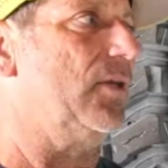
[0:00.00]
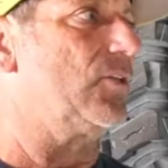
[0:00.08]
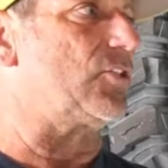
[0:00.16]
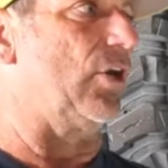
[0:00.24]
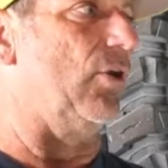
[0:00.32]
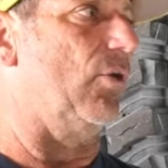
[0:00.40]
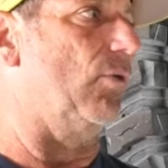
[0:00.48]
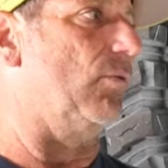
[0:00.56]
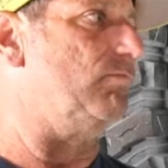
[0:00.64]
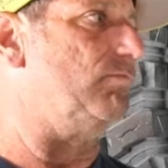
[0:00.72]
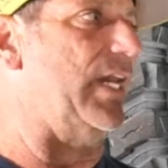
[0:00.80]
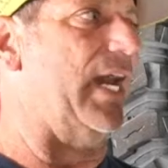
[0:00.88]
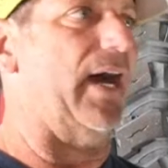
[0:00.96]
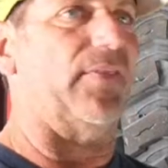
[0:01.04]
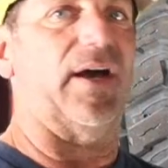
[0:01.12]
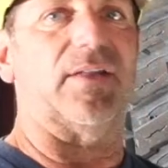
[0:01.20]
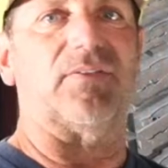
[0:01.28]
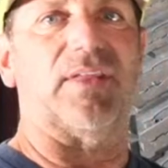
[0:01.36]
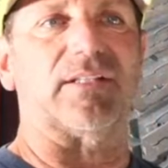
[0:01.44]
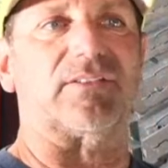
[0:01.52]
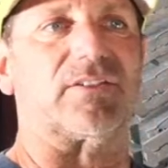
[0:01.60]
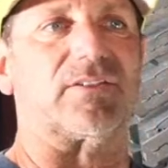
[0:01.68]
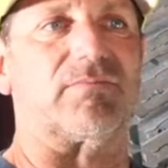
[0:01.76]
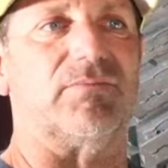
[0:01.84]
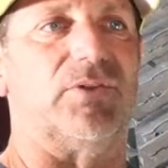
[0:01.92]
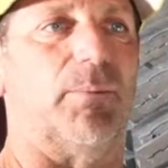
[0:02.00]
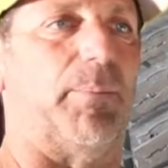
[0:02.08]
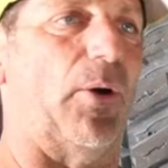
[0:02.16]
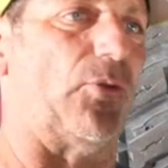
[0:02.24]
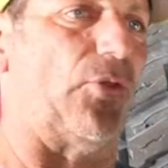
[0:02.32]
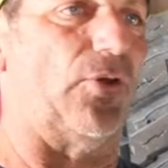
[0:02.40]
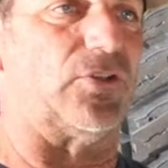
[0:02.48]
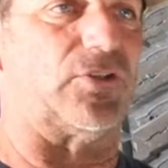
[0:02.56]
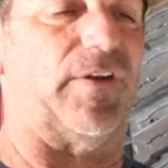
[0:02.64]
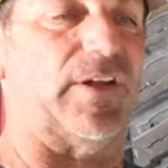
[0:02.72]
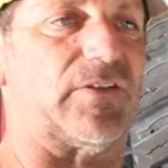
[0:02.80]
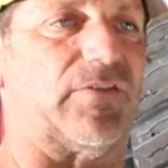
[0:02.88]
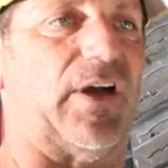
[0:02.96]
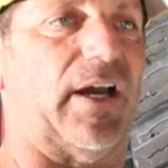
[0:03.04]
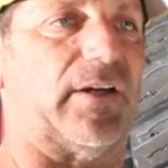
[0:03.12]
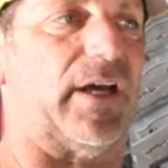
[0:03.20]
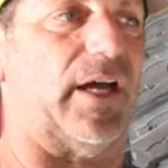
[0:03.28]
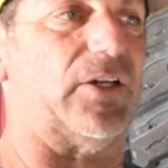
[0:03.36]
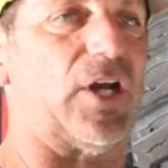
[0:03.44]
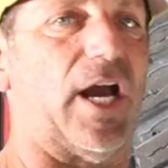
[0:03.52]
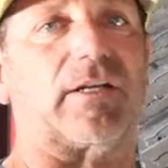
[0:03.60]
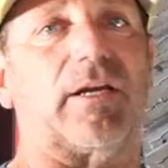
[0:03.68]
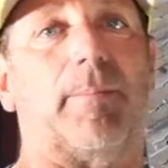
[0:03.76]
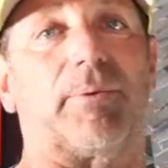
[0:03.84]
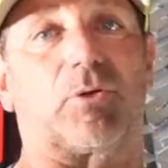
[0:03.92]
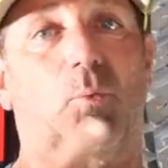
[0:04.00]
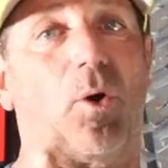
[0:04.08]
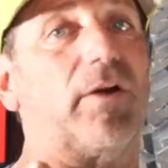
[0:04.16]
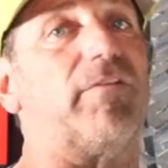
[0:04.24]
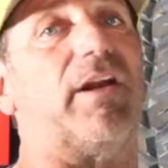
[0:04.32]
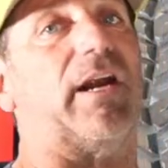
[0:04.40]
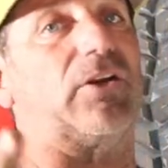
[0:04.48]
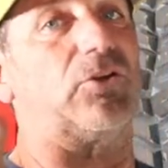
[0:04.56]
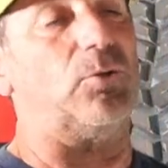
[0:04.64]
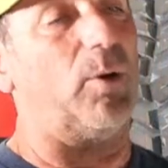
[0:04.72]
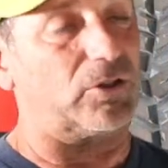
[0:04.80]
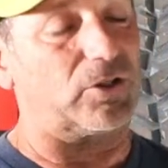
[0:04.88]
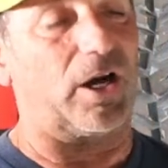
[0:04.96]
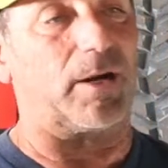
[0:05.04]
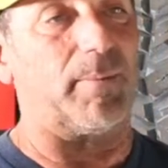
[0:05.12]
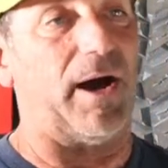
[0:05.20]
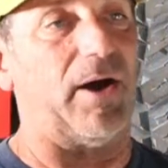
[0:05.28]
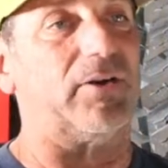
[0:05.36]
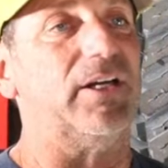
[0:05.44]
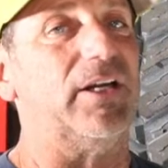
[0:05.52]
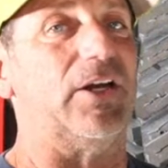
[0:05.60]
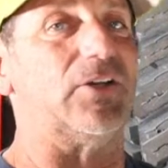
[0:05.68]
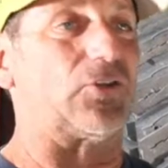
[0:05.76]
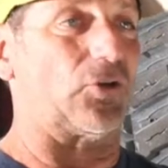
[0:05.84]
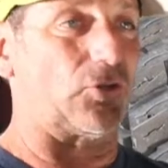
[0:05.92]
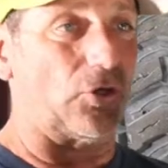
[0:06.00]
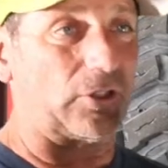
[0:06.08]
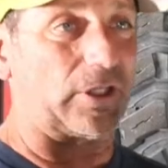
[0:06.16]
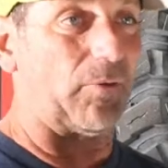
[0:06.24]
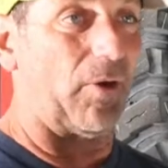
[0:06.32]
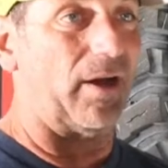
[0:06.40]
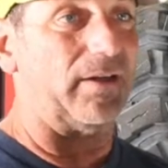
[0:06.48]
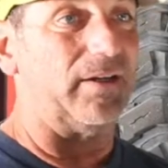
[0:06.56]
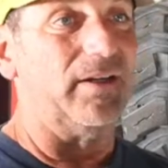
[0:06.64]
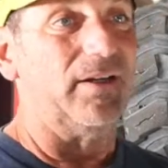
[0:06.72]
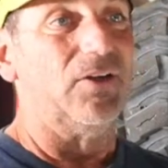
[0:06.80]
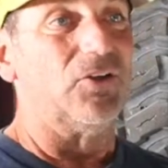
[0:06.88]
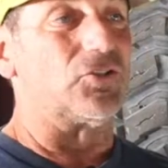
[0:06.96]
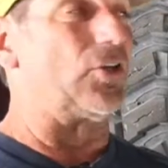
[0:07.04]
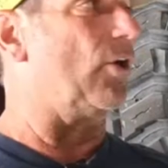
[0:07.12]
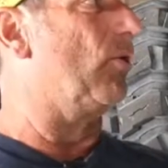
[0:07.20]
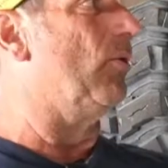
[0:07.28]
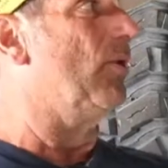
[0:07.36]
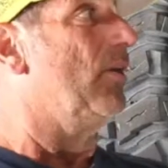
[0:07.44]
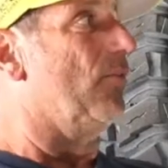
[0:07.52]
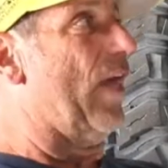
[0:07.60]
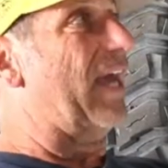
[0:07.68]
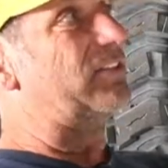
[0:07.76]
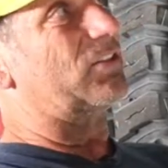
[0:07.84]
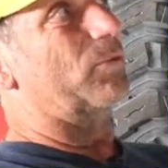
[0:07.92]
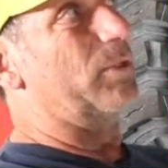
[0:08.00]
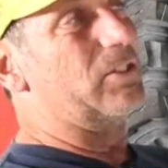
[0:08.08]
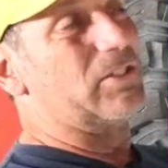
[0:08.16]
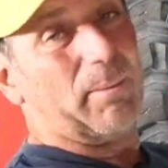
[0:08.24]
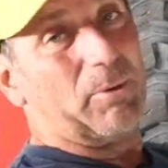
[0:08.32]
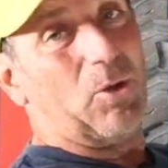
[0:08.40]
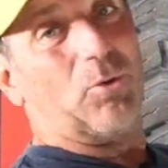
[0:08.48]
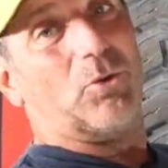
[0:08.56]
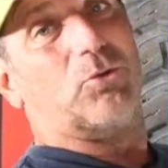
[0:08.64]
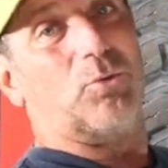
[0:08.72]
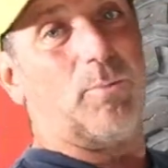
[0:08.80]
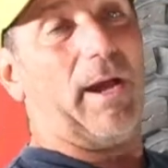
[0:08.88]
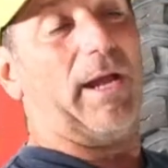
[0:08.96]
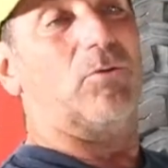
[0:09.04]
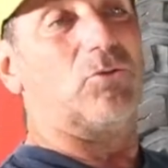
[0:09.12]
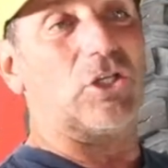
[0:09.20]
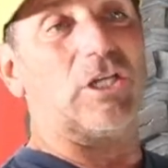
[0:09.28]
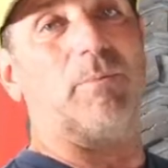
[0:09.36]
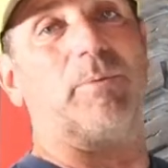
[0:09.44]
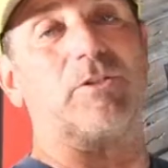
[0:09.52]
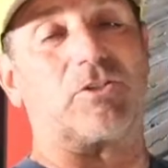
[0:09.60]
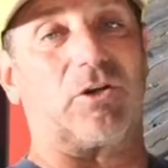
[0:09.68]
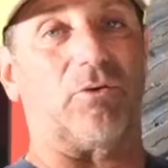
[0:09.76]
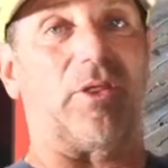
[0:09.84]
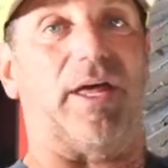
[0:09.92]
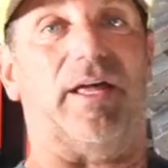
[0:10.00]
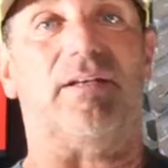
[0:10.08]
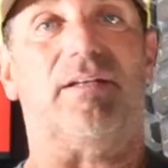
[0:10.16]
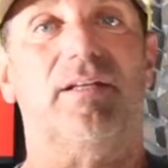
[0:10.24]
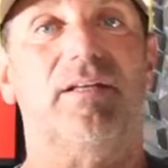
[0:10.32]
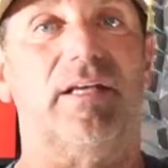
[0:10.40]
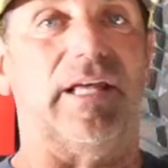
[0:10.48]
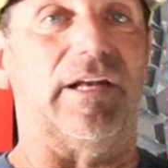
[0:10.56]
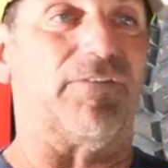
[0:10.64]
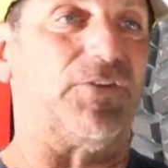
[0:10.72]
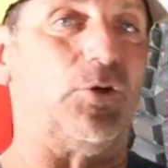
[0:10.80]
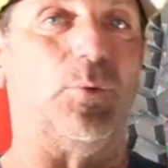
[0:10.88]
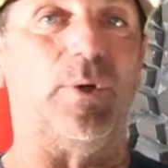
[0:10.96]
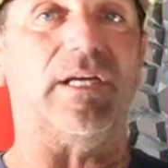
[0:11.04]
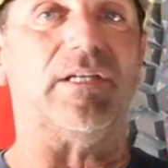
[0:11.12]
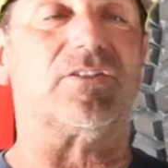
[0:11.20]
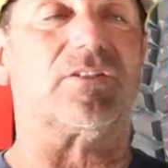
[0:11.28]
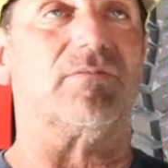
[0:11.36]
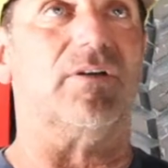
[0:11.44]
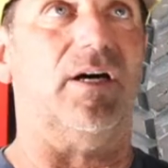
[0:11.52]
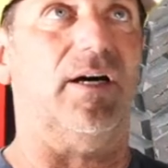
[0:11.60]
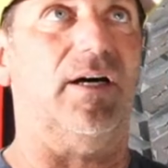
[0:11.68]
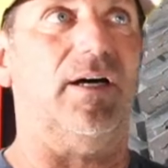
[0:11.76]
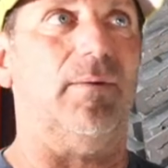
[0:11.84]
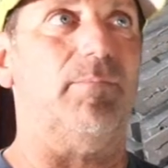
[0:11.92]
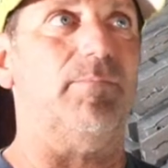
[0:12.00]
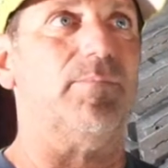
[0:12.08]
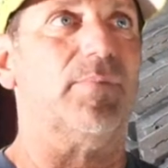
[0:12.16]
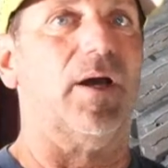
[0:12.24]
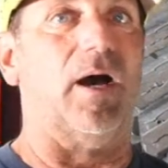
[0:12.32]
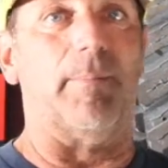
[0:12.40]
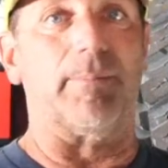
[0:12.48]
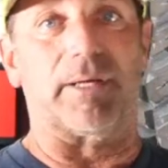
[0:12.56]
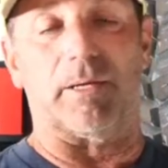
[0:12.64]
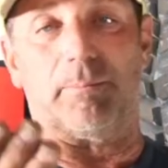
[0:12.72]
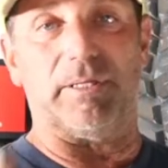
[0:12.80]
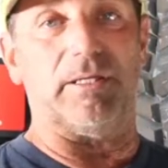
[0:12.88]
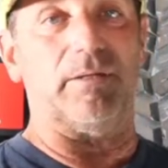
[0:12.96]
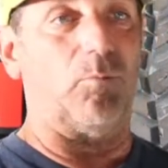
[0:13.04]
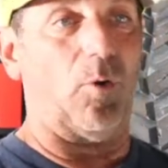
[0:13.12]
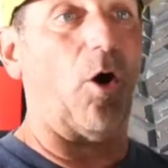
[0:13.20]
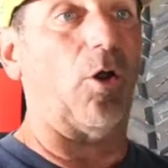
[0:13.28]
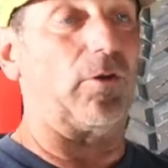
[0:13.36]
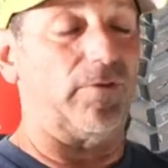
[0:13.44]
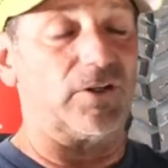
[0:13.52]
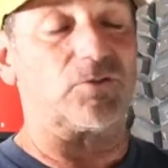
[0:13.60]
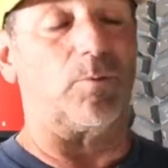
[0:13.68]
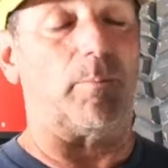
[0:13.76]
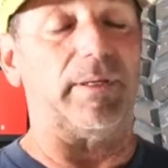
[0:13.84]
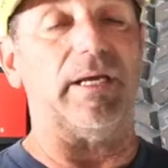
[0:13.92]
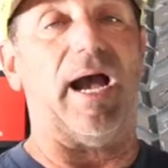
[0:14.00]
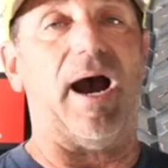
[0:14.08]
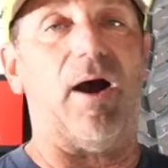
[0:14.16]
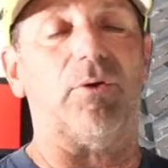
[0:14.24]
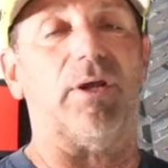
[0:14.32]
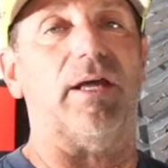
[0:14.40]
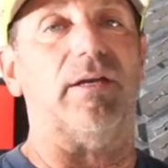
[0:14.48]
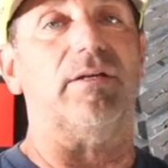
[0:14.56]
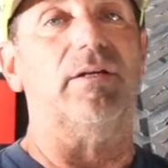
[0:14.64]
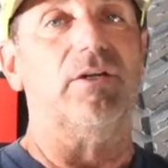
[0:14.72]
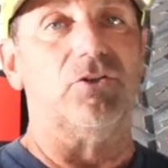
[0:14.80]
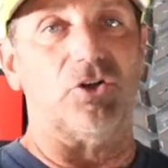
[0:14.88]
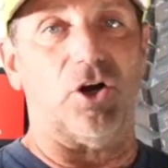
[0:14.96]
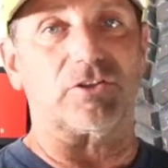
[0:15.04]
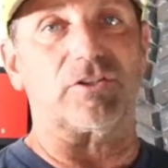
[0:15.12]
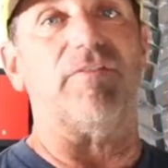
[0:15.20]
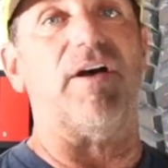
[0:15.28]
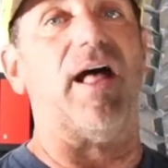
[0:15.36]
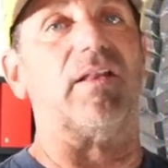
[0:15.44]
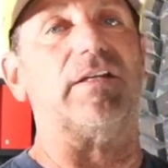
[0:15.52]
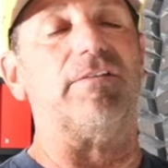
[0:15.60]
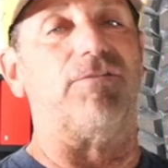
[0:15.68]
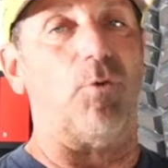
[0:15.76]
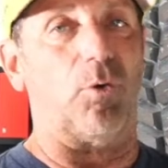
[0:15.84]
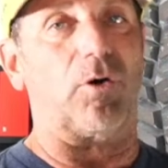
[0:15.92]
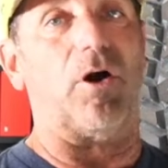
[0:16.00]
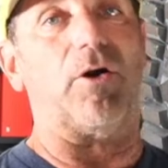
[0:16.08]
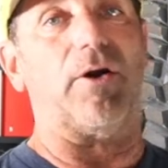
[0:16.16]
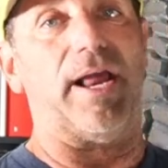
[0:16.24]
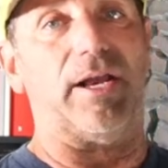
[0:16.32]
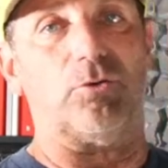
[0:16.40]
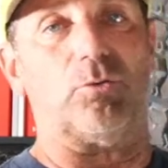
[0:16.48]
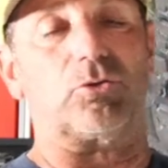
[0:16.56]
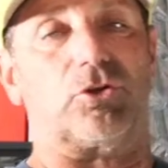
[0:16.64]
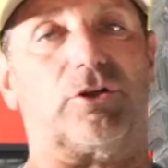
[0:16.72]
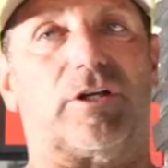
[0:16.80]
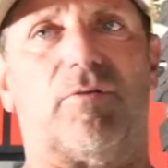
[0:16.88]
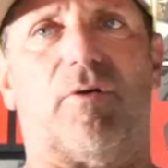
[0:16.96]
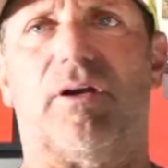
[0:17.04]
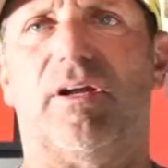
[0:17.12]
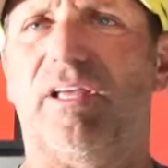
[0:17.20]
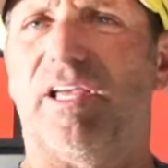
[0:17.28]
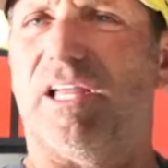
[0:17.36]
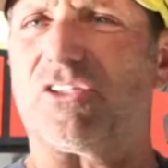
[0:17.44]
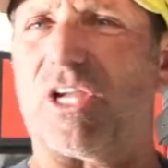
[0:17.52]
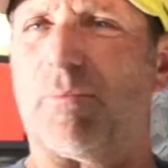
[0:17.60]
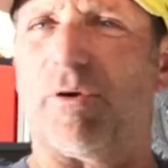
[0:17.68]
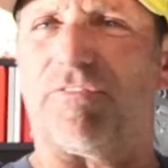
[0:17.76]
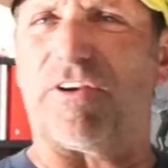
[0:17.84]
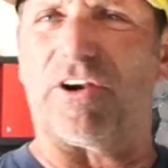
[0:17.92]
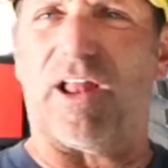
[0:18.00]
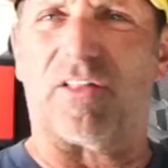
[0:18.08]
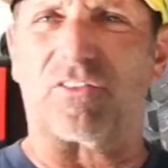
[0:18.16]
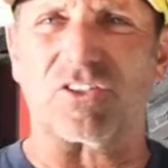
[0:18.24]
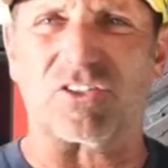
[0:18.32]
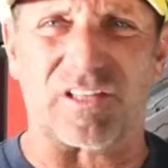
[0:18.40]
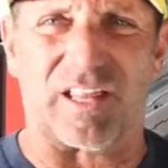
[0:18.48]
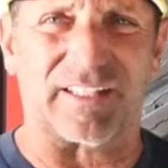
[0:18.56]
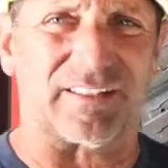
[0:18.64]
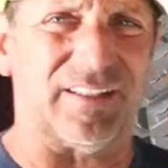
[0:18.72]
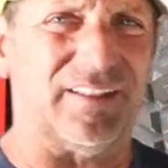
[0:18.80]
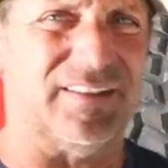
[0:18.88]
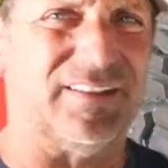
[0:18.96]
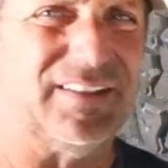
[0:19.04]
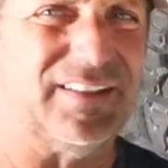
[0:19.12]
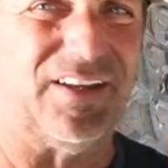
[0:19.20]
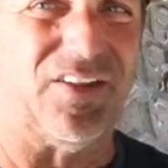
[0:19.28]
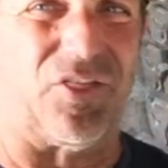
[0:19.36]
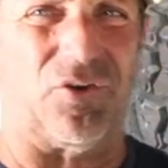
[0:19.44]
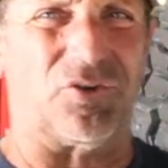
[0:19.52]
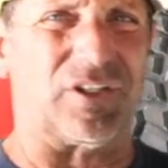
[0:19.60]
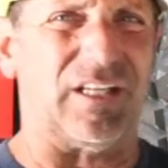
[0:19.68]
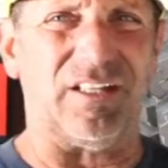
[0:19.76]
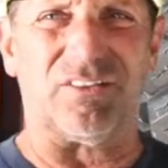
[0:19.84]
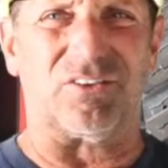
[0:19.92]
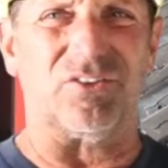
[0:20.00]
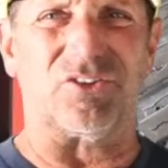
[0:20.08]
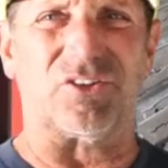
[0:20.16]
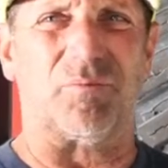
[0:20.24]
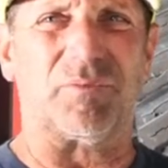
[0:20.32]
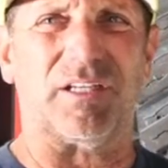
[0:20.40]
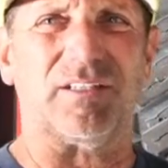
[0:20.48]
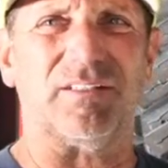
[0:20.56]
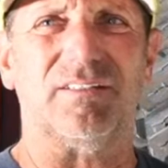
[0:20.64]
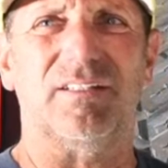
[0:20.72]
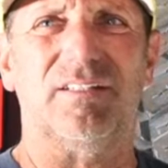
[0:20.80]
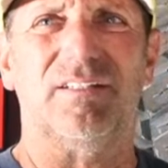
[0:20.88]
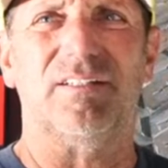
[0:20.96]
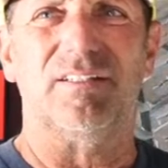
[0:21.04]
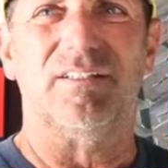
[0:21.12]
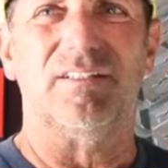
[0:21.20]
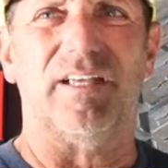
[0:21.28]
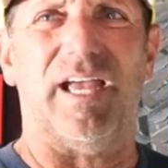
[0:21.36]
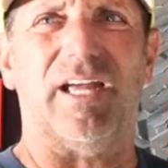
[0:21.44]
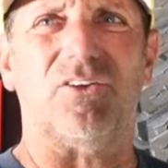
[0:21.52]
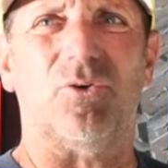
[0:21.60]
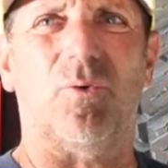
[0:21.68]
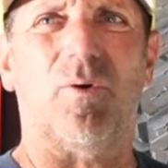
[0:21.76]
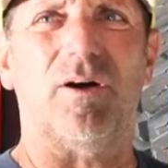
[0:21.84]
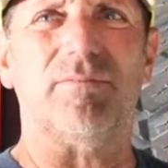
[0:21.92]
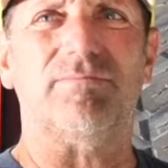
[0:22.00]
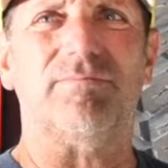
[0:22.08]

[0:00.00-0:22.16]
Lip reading: So yeah, that's the both of those events have gotten kind of jacked up. But the one event I do want to talk about is our turkey run. So that's the reason I'm going through my own Jeep, is so that in a few weeks I'm going to be, all of us will be out at Johnson Valley for our annual turkey run. And Jane, we figured out this is like the 13th or something annual one.